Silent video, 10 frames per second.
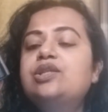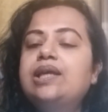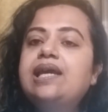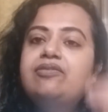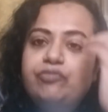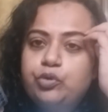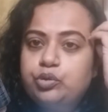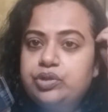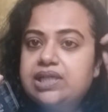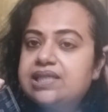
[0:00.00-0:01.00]
So again,
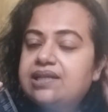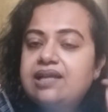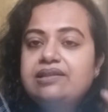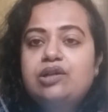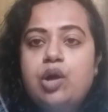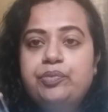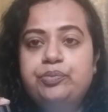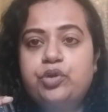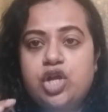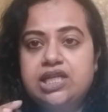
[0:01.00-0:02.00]
Vôtre is another
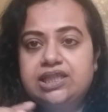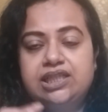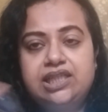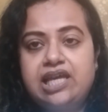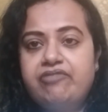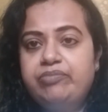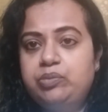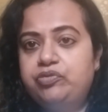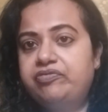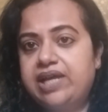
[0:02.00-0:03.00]
common product that they have
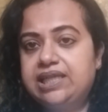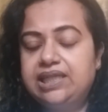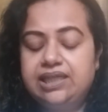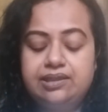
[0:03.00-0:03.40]
been providing